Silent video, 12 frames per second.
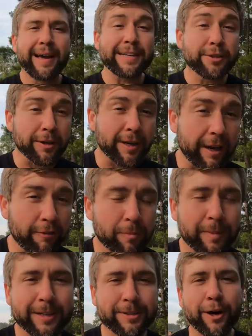As our
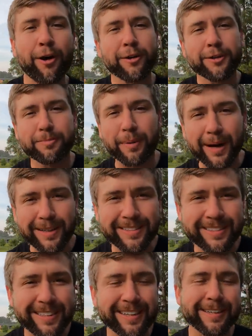government talks
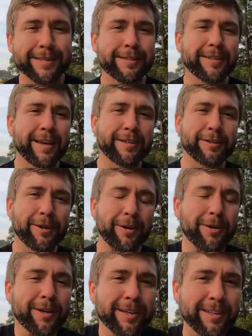politics, they
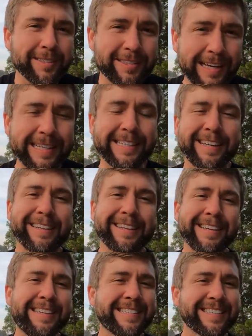talk debt
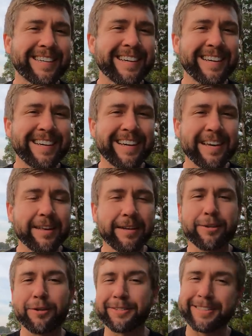ceilings, they
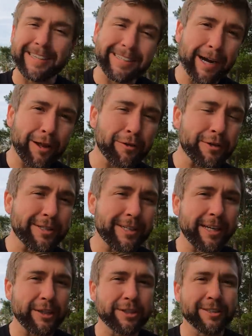talk
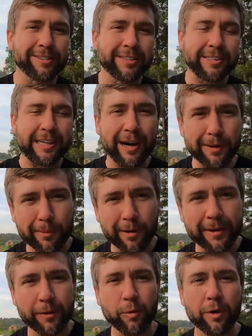de-dollarization, the stock
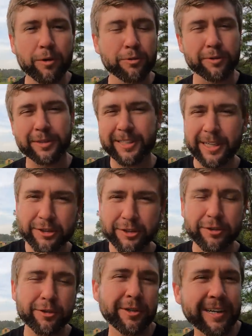market woes,
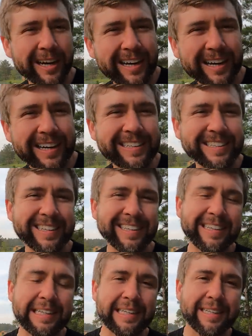recession or not,
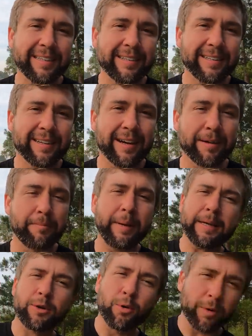
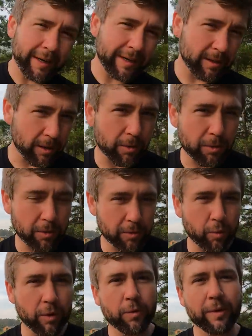Bitcoin,
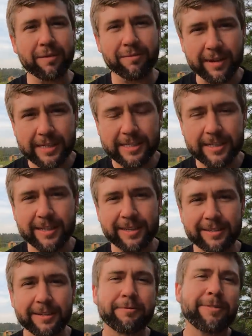gold, what do we invest
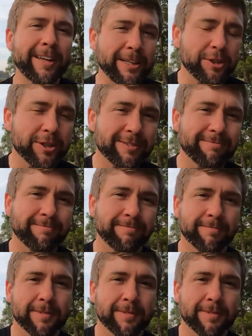in, inflation,